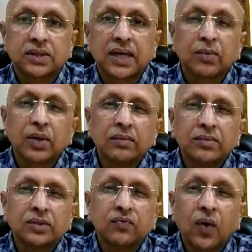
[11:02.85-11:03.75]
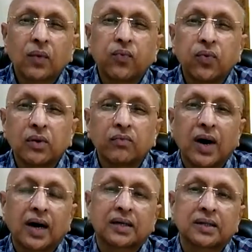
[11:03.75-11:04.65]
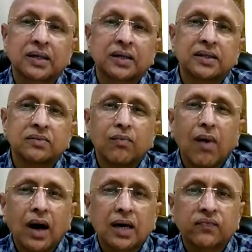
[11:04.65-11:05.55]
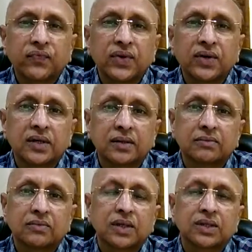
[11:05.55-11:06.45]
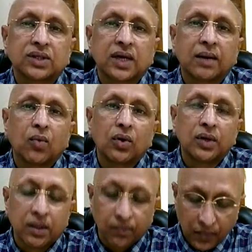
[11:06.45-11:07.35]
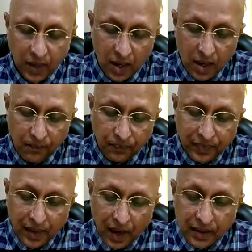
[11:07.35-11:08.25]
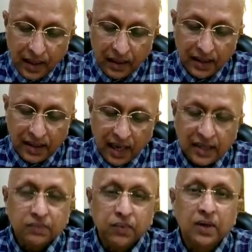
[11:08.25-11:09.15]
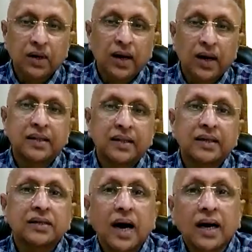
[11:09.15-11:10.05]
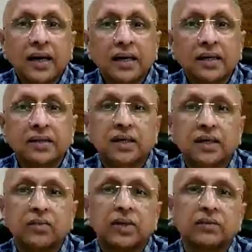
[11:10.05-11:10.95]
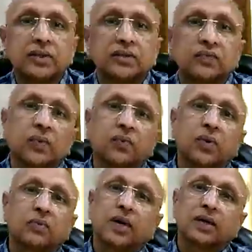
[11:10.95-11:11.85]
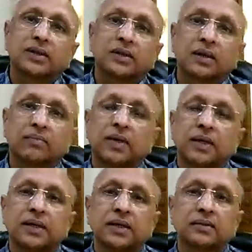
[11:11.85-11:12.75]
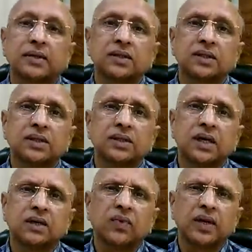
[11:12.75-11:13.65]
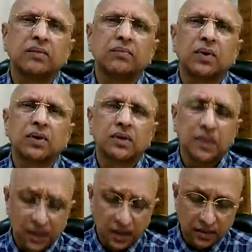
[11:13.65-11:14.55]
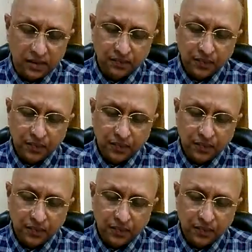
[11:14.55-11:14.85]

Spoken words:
Stramonium is for poor marked. It is marked fear in stramonium. They desire for light. There again, the stramonium is for poor marks in the repertory. These are a very important thing.